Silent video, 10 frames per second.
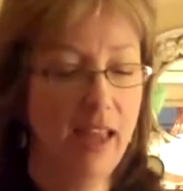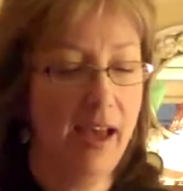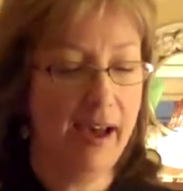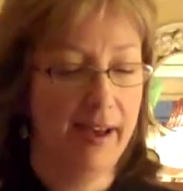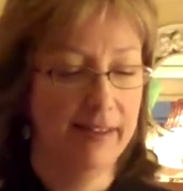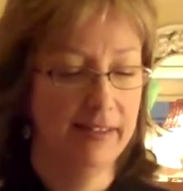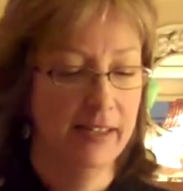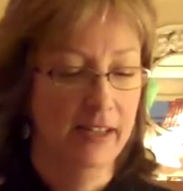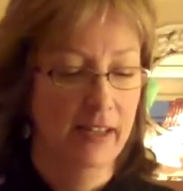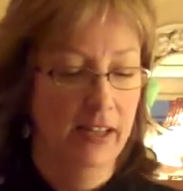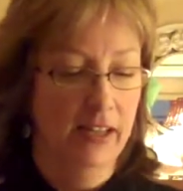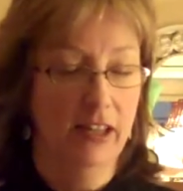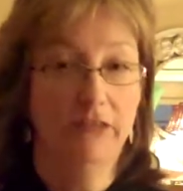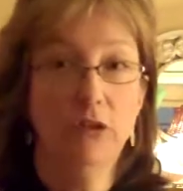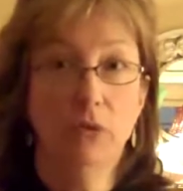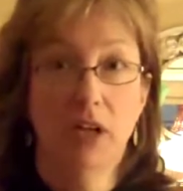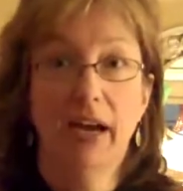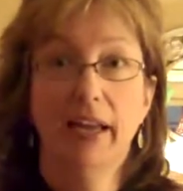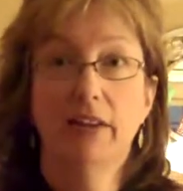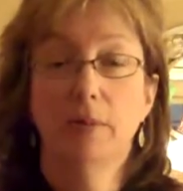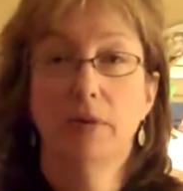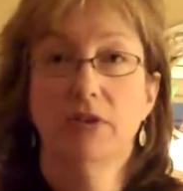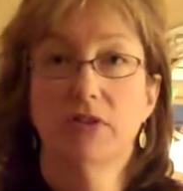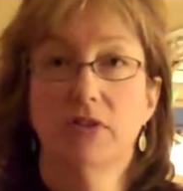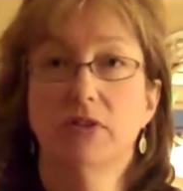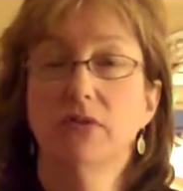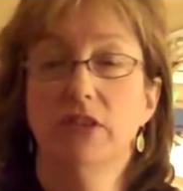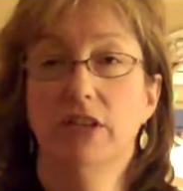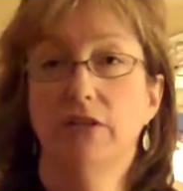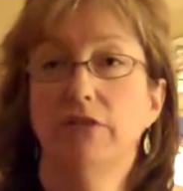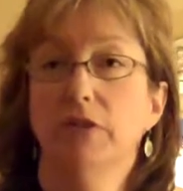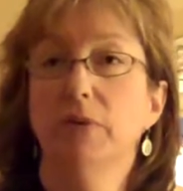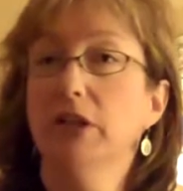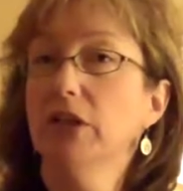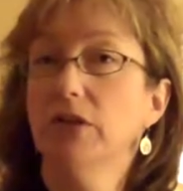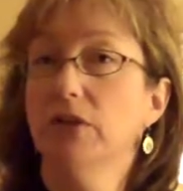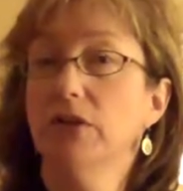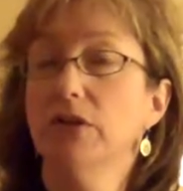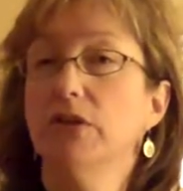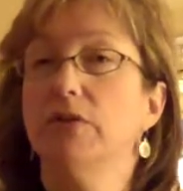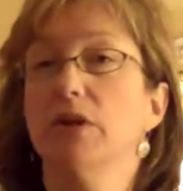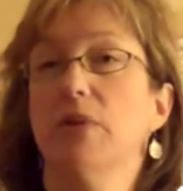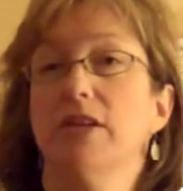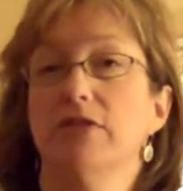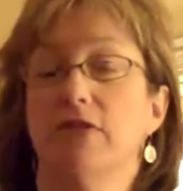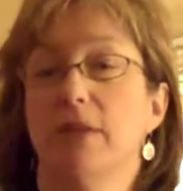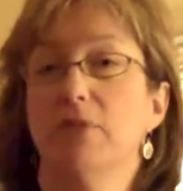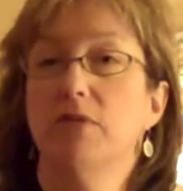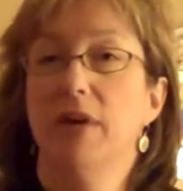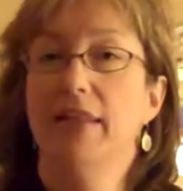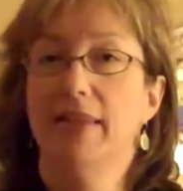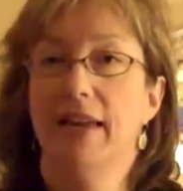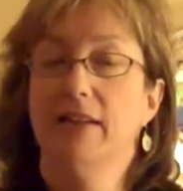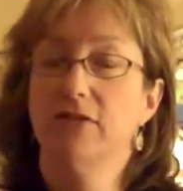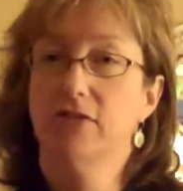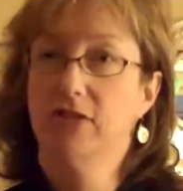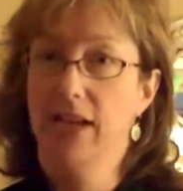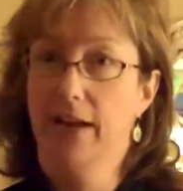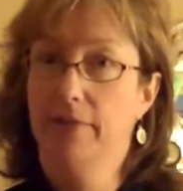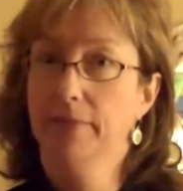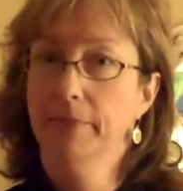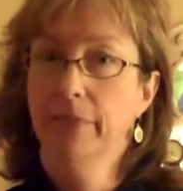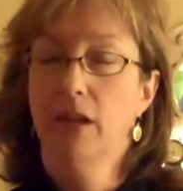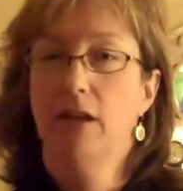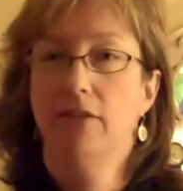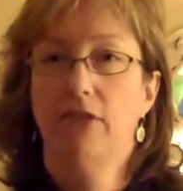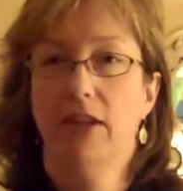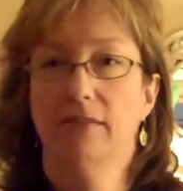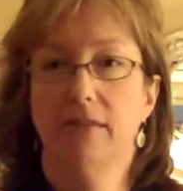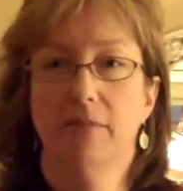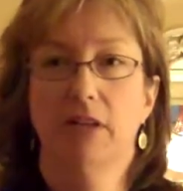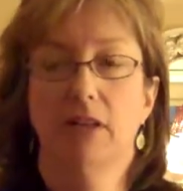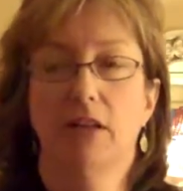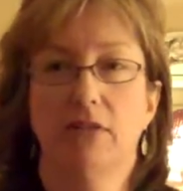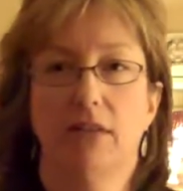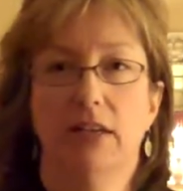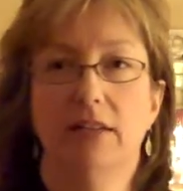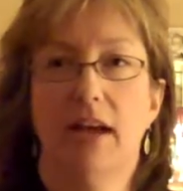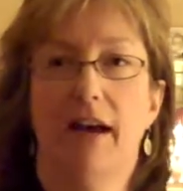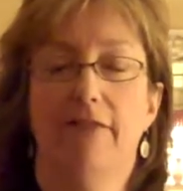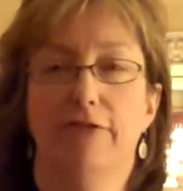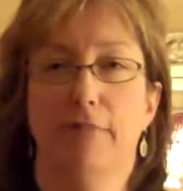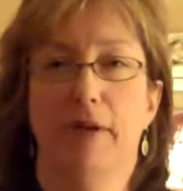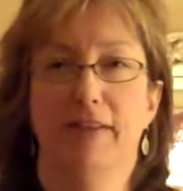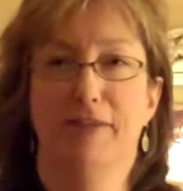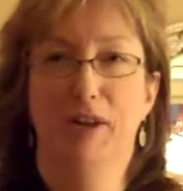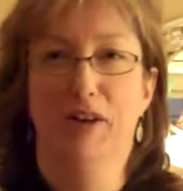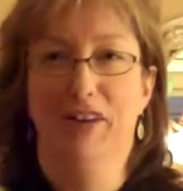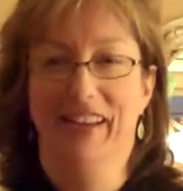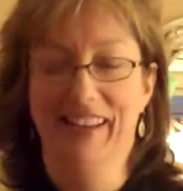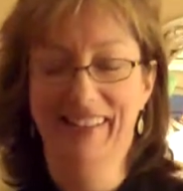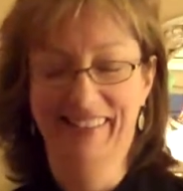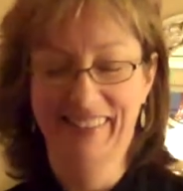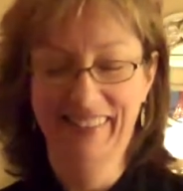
And if you like the person who's interviewing you, you could request for them to write the answers down, if that's something that you'd like to have for posterity.